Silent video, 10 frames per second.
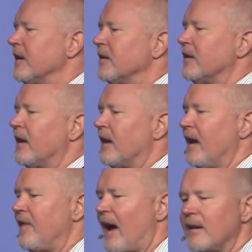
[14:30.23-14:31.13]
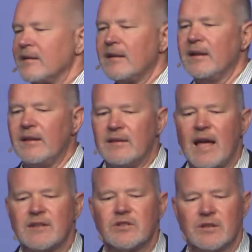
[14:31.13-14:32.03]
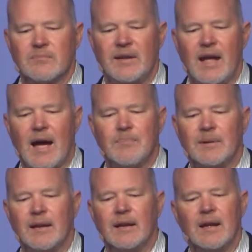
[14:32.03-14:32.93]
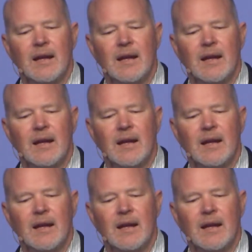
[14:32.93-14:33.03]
and that shouldn't be happening.